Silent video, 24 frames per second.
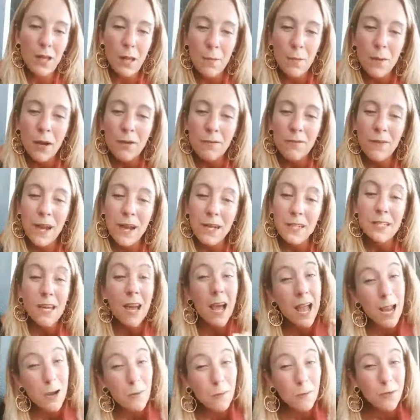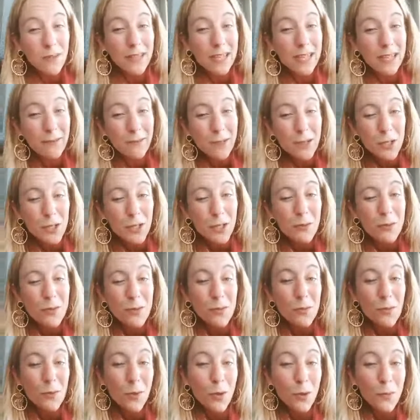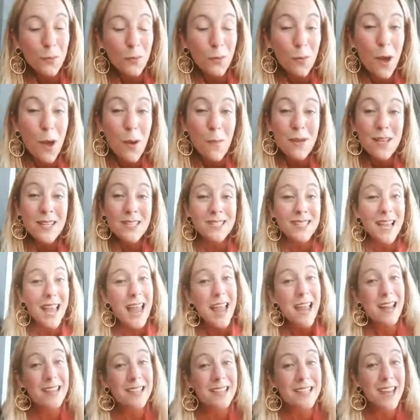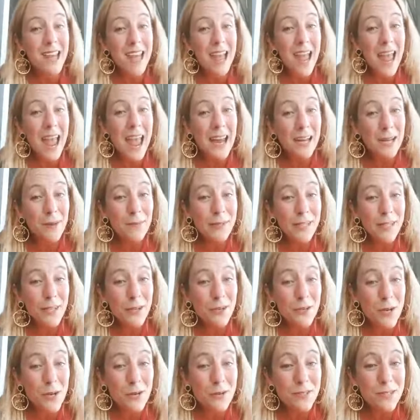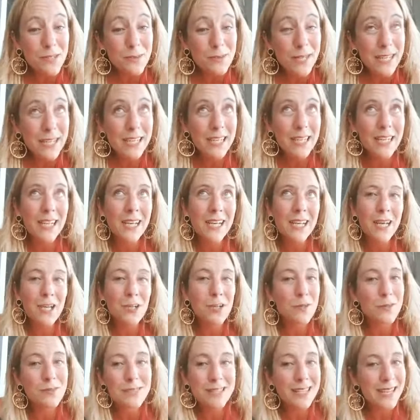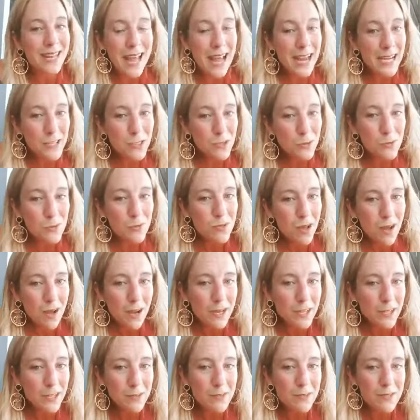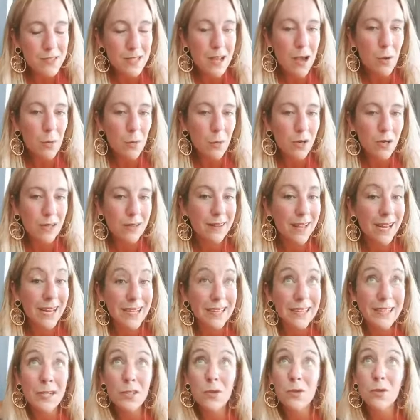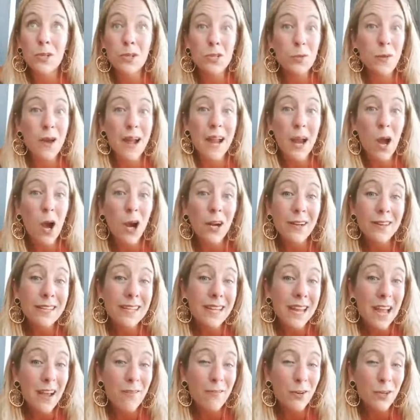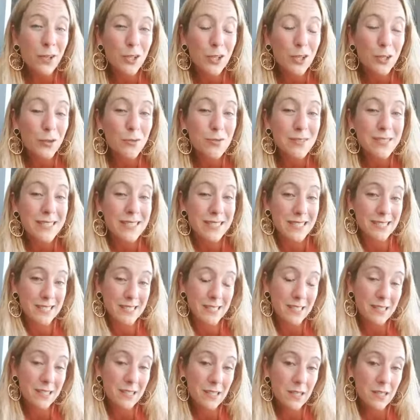matter of fact, I will even use the word promise, and anybody who knows me knows that I do not use that word lightly, nor do I hardly ever use it.